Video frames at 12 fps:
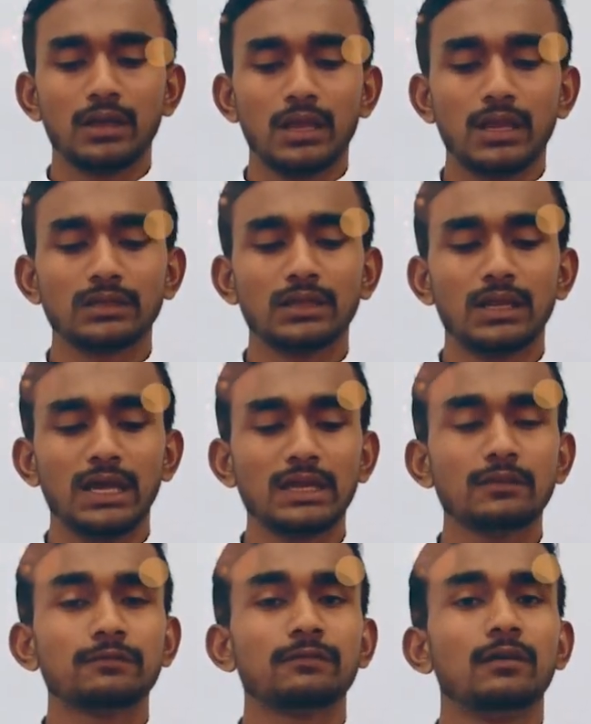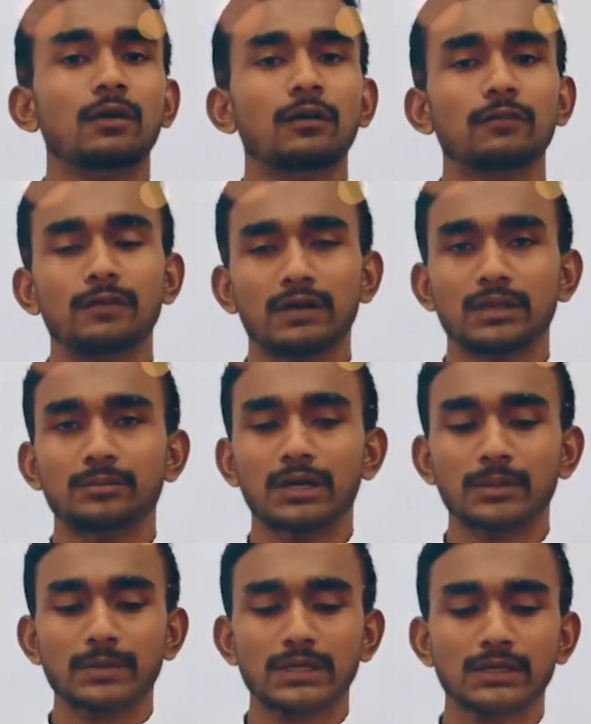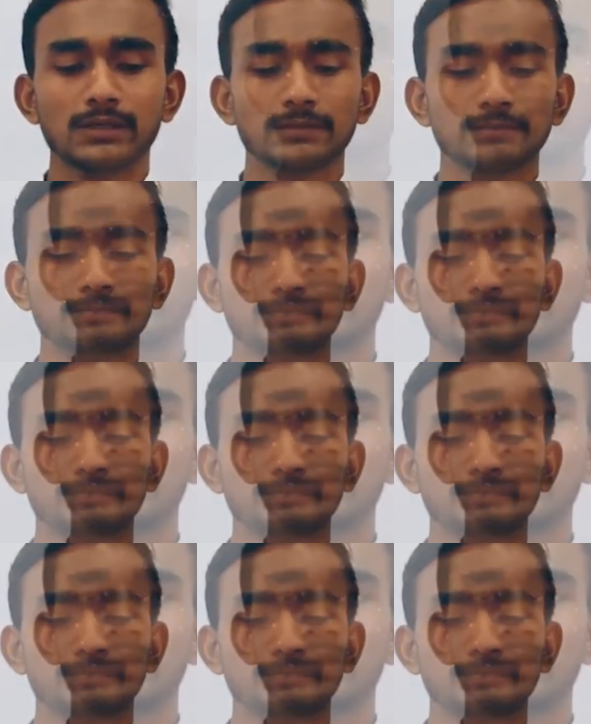in the life of Father Mermier.